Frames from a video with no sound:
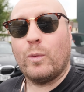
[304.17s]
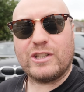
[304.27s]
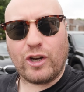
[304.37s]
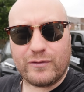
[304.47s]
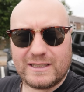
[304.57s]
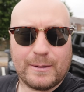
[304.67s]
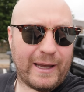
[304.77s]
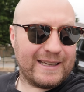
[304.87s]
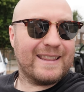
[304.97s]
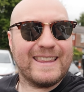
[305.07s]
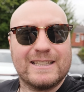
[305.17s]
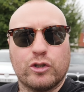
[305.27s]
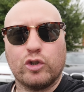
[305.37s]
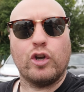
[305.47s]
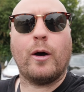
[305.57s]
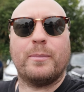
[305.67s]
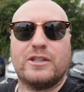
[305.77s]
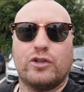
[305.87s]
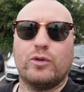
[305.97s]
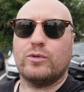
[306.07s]
which obviously meant this could not be
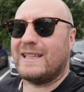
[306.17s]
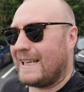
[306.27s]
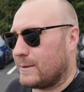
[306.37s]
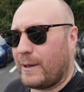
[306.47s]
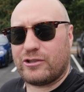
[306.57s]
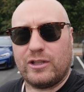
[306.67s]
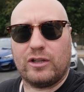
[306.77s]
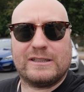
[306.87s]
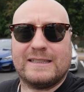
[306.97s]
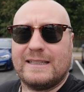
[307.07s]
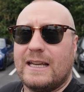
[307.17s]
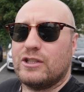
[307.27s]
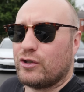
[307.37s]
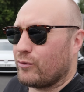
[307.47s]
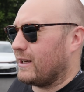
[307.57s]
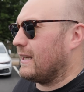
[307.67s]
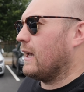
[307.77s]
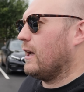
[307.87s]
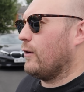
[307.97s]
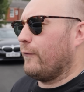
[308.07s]
tuned, especially not to stage 3,
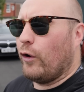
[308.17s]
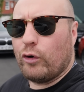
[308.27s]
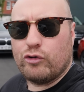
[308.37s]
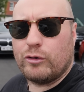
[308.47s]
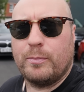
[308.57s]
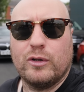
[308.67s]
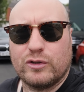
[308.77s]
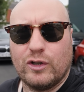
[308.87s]
400 plus